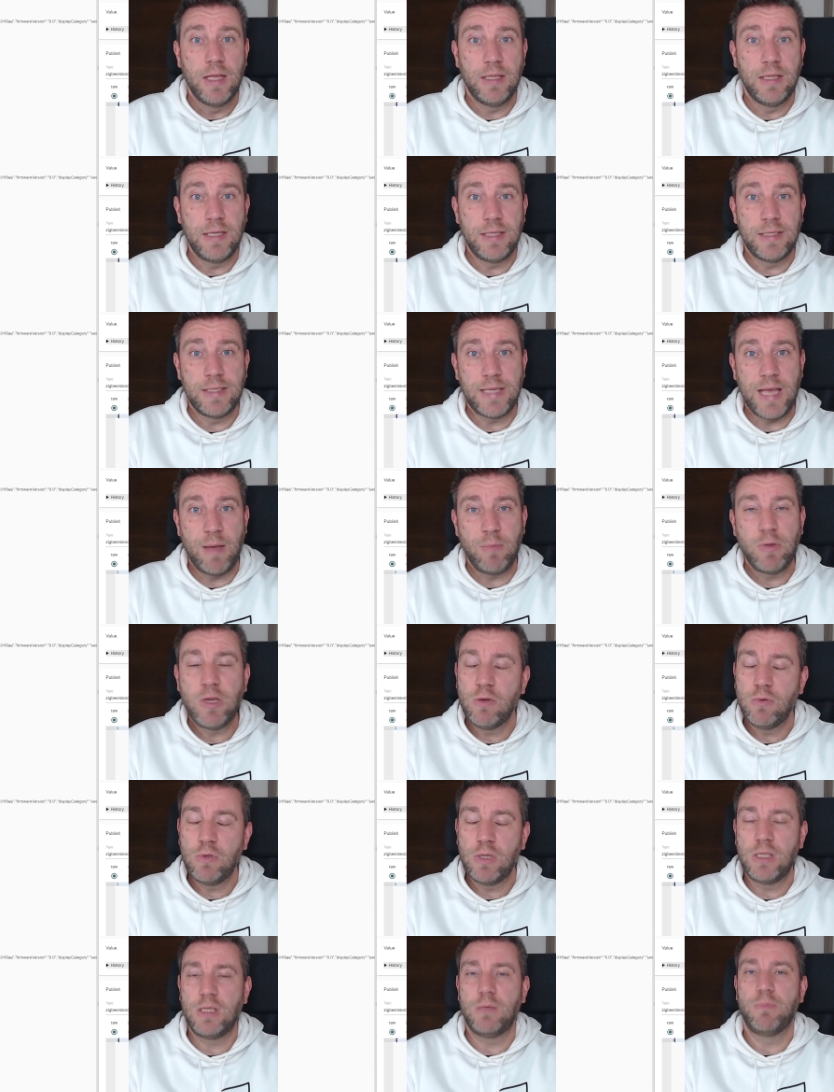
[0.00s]
this
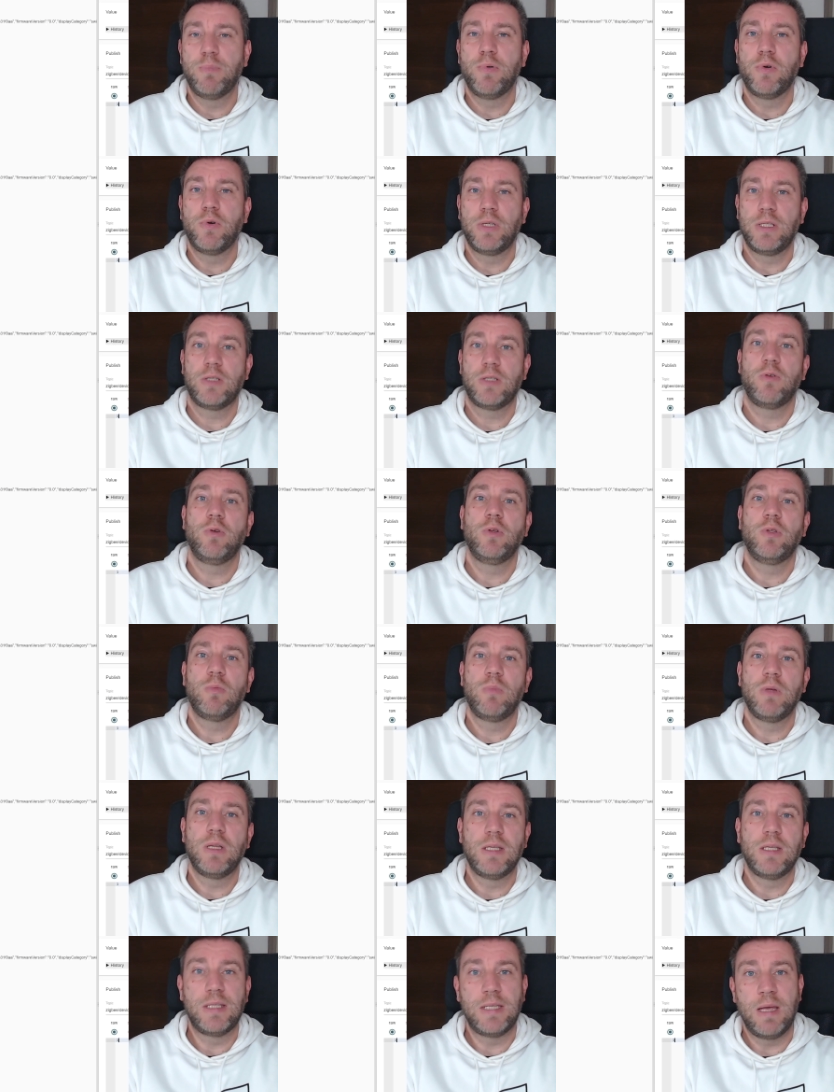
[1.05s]
MQTT port is going to
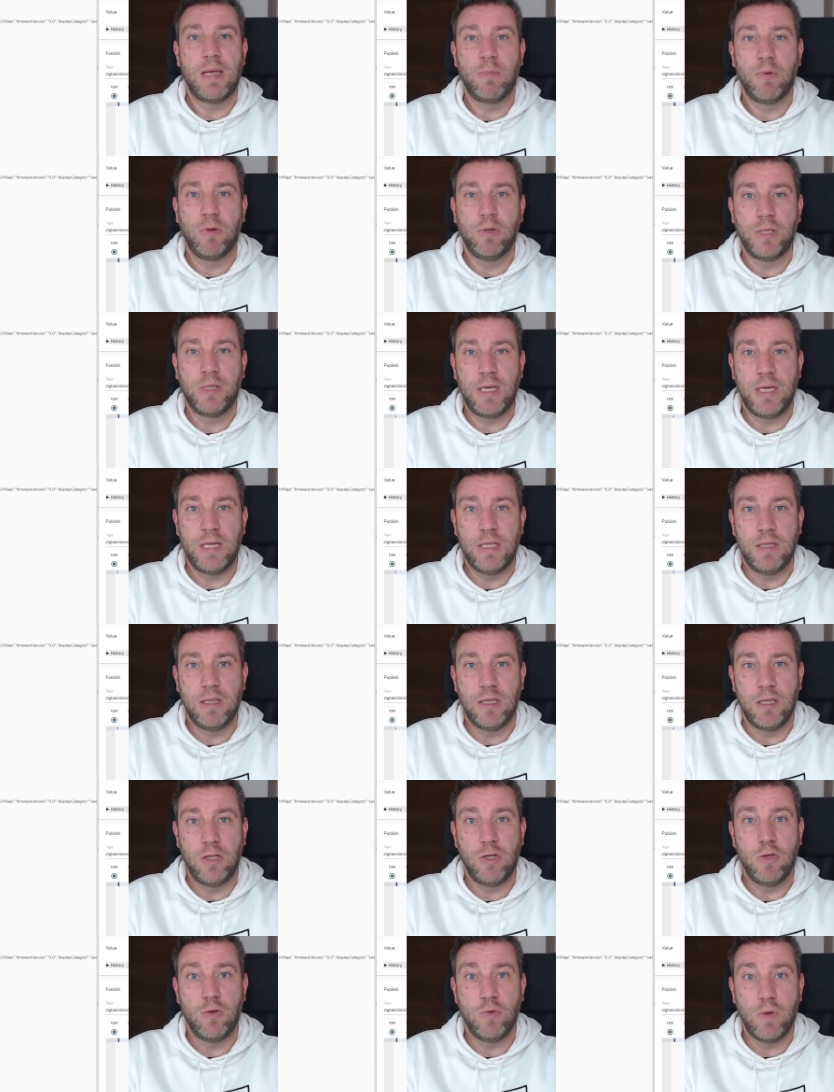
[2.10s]
be disabled in
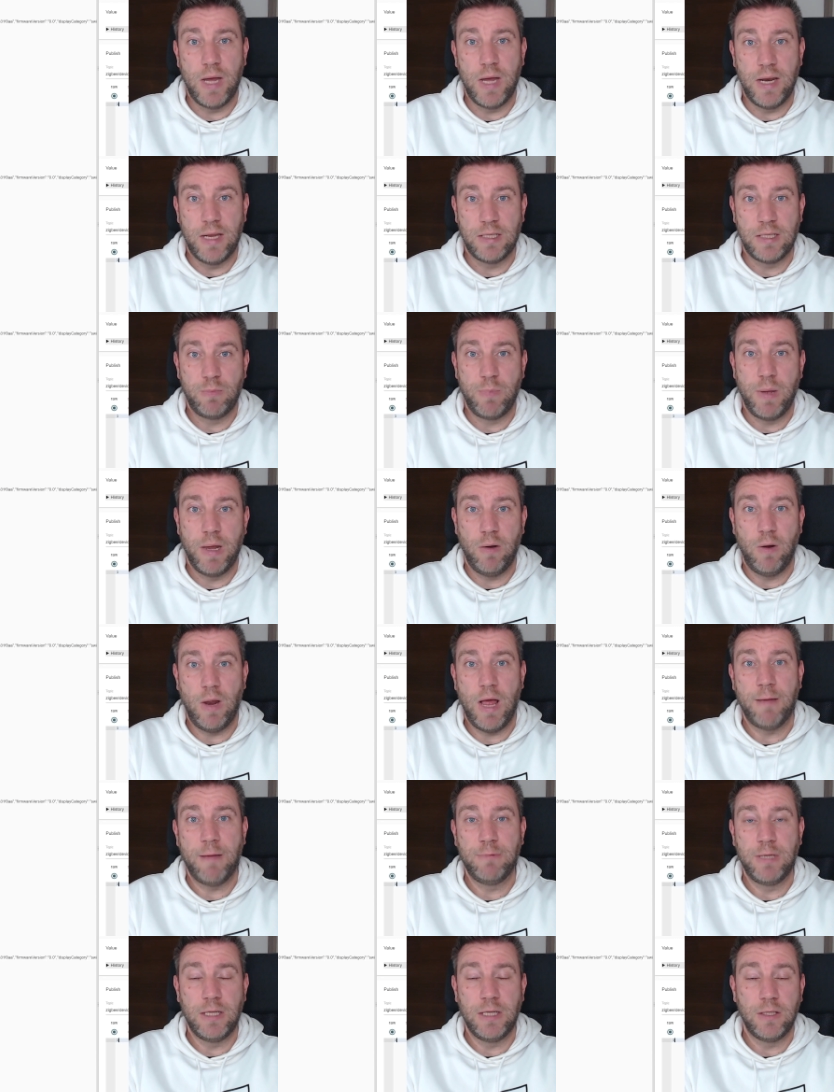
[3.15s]
the new NS panel
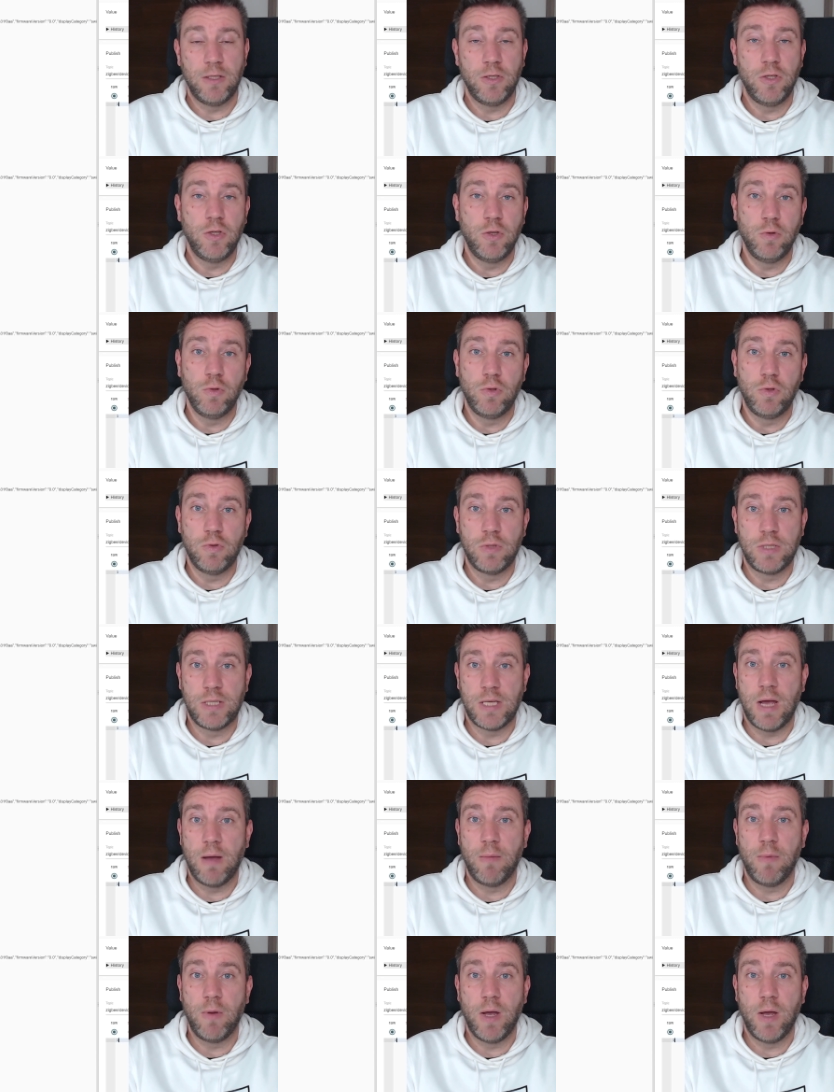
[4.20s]
update due to
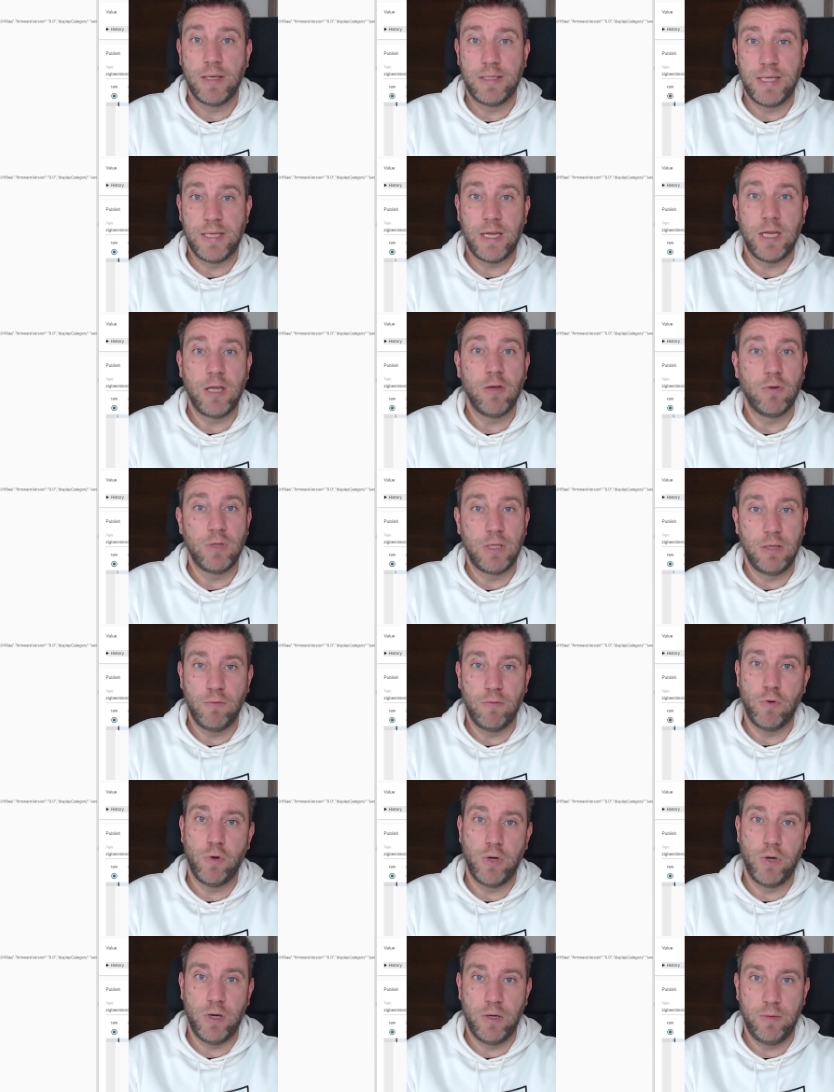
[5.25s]
some uh, security
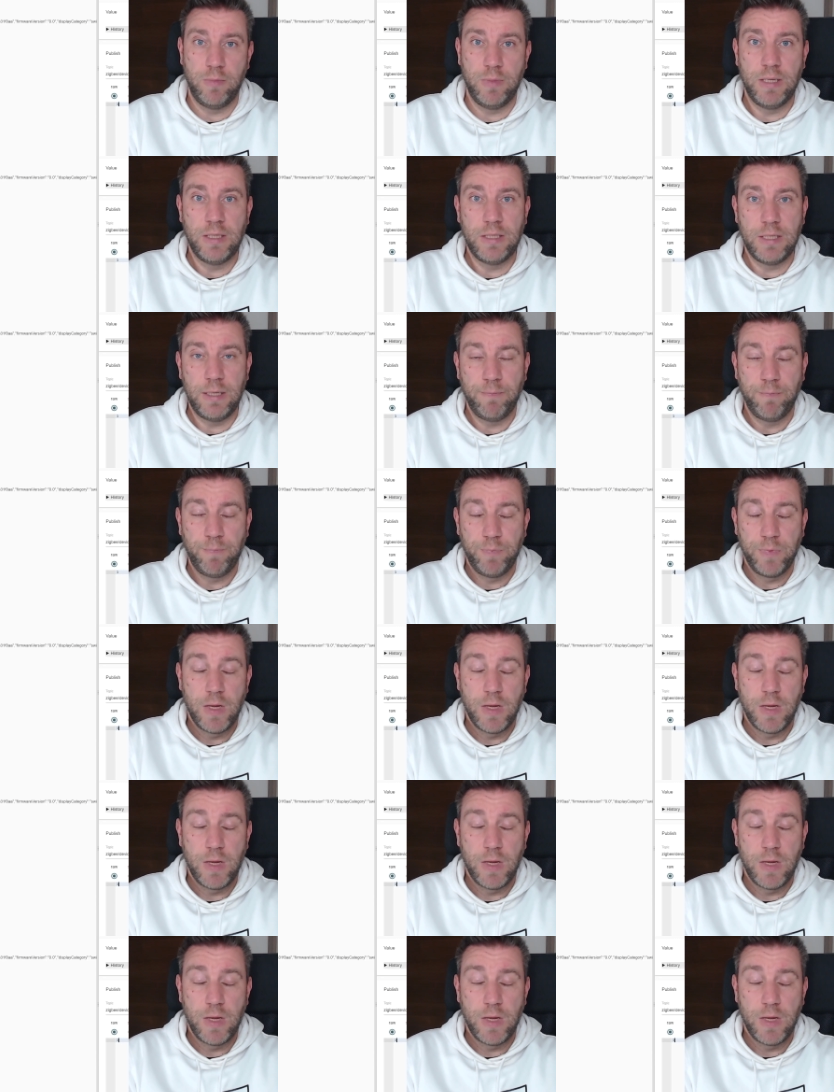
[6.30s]
vulnerability.